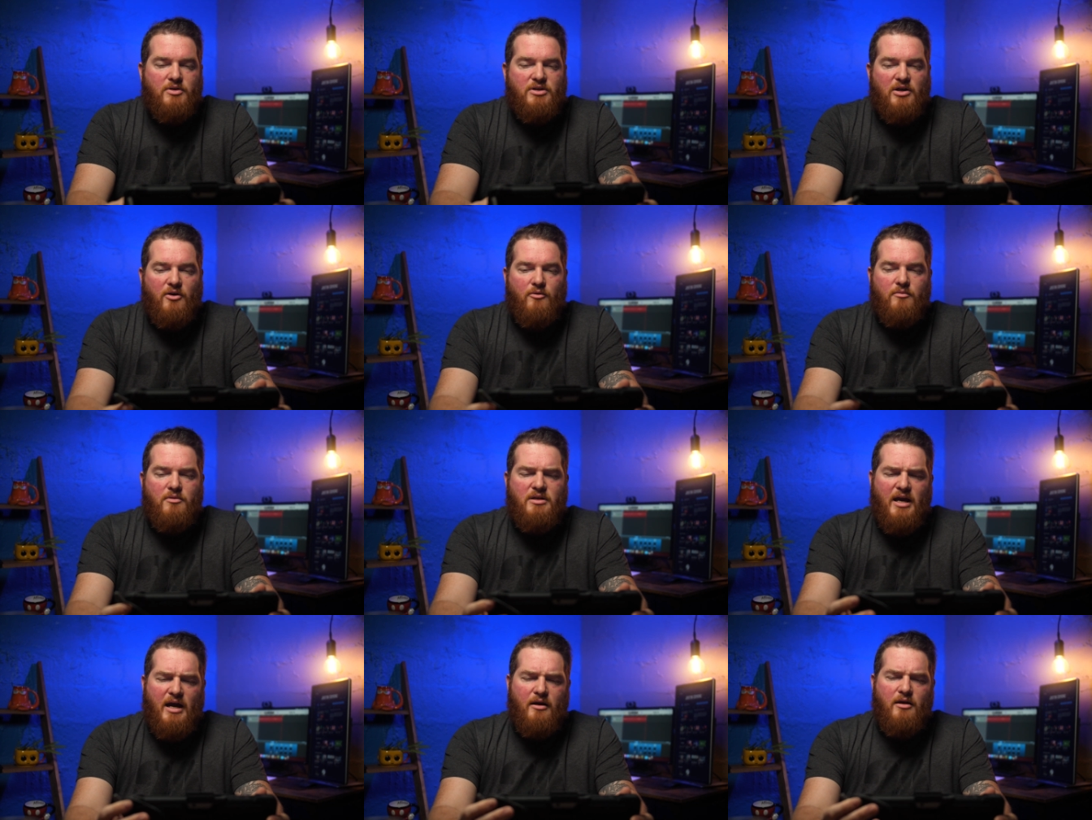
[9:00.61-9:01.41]
So
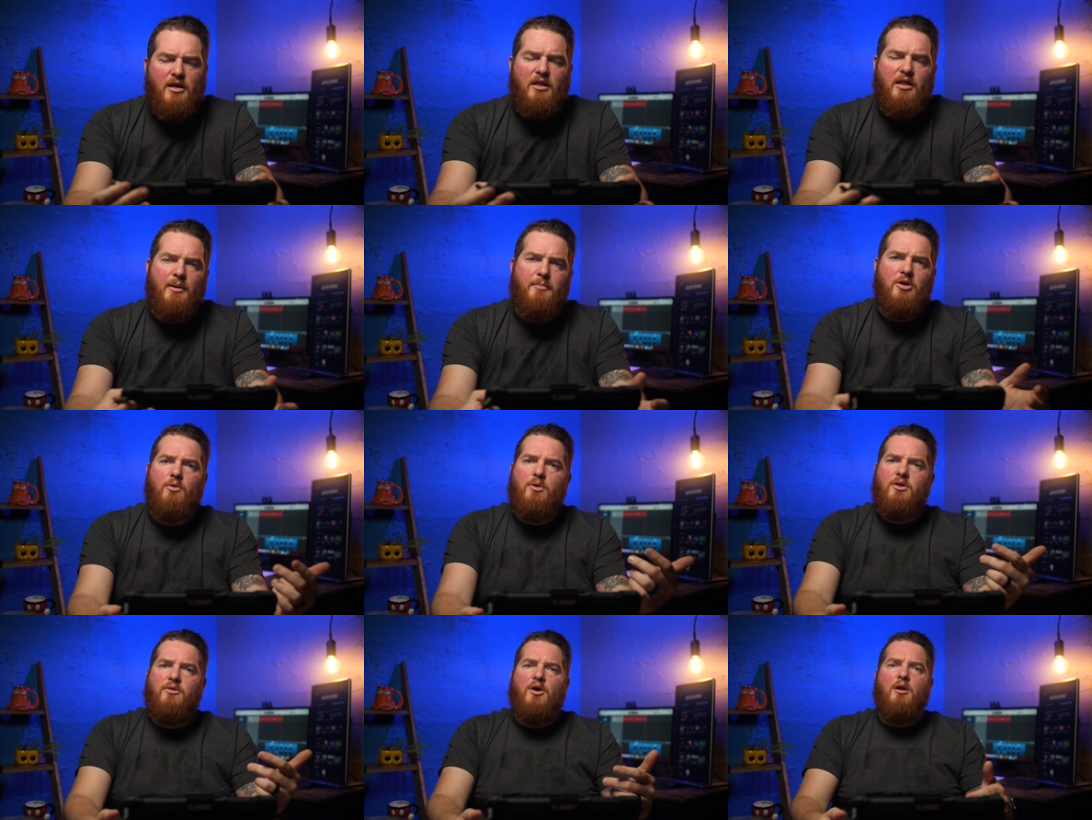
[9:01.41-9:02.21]
yeah, let me know
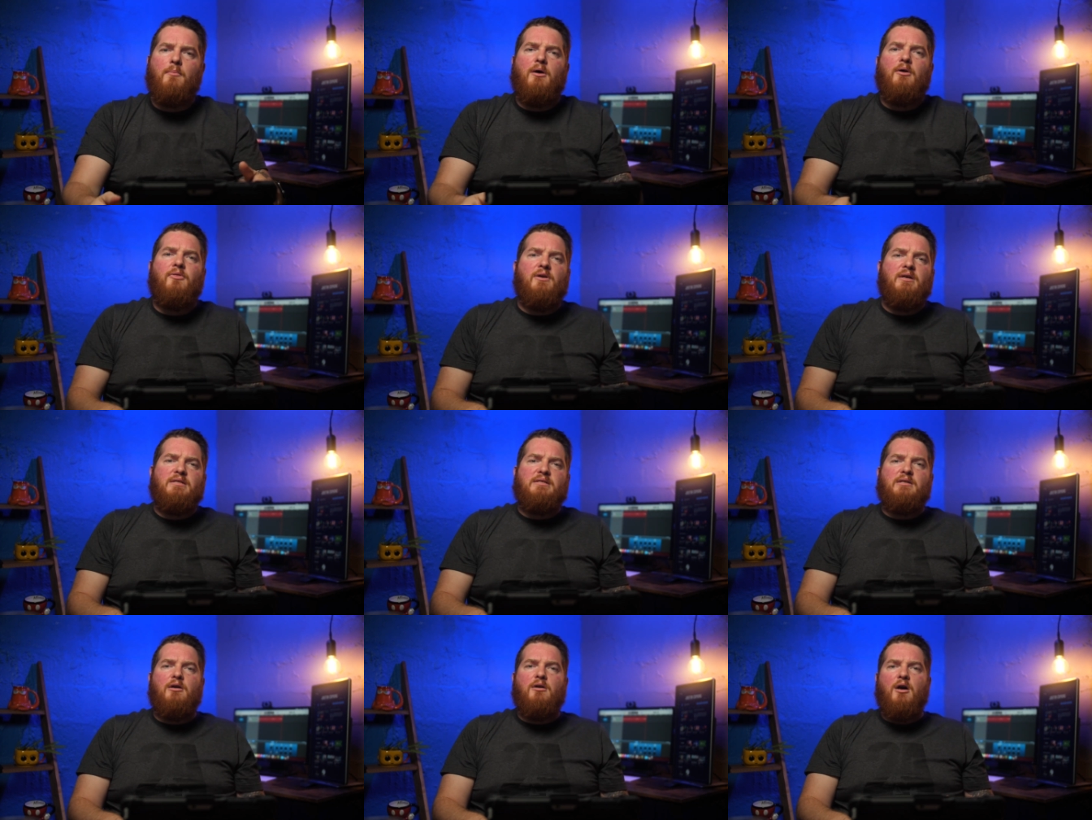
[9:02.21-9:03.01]
what you thought about
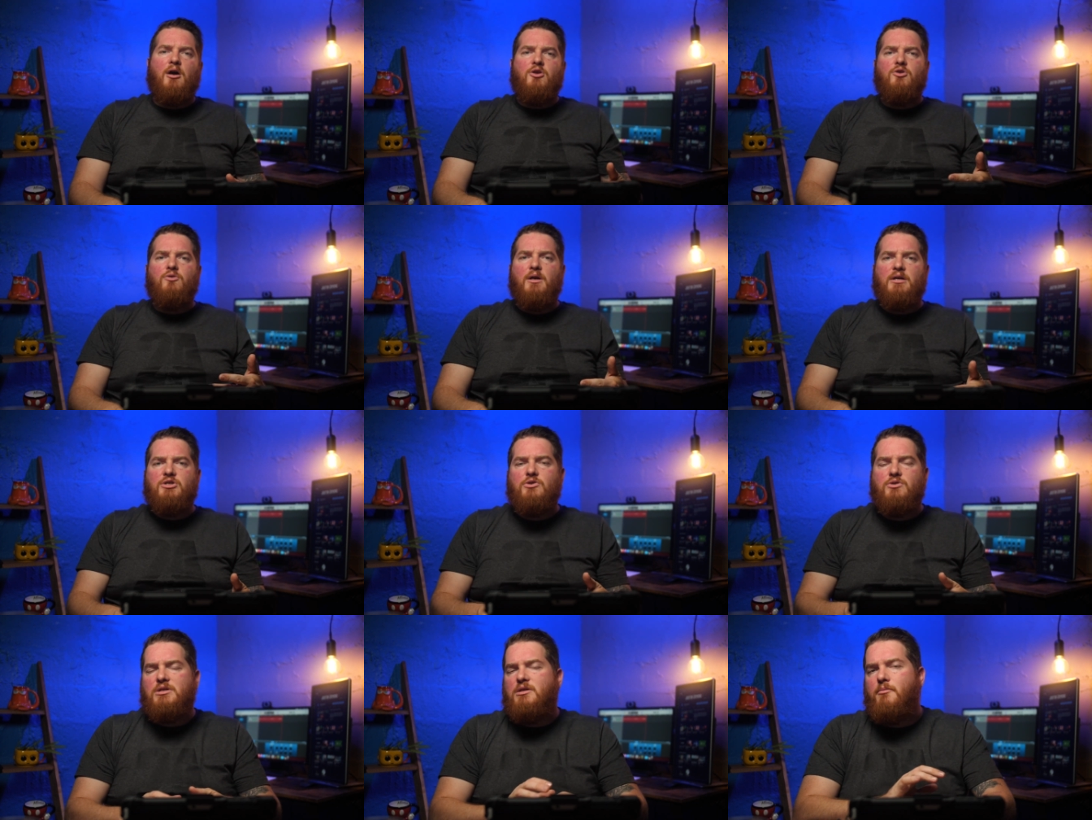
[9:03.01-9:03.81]
this. Are you
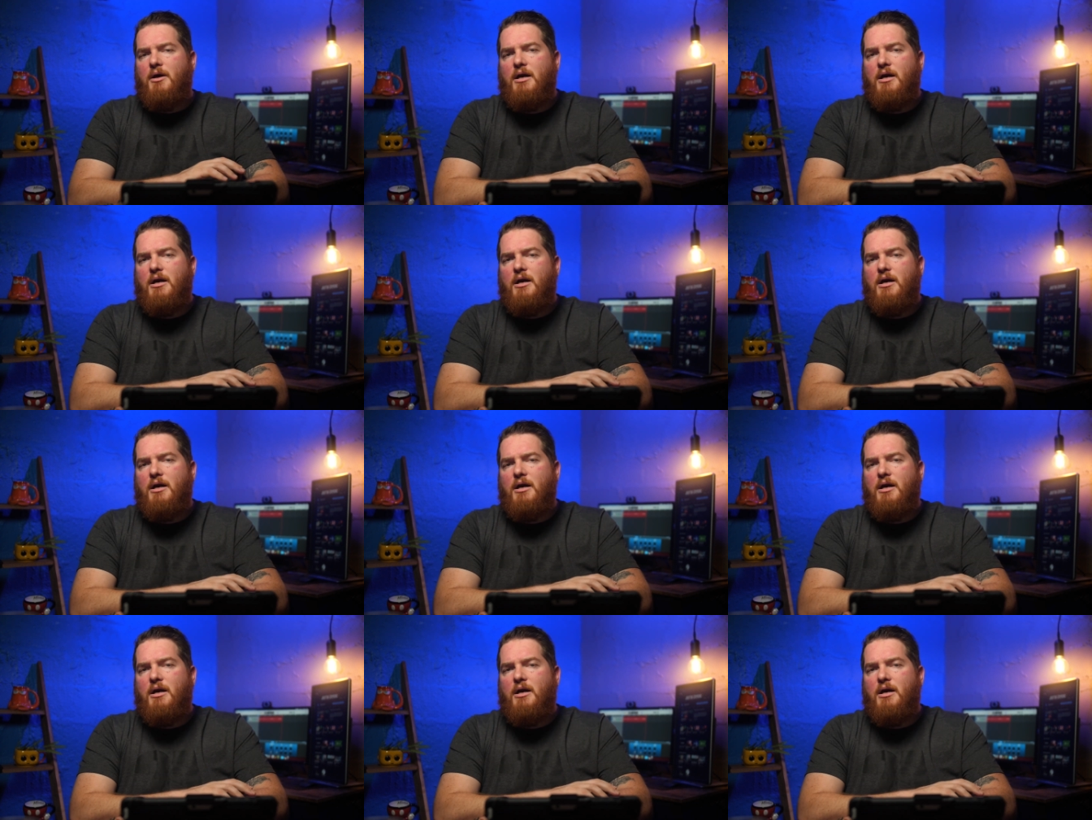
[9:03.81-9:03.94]
guys using the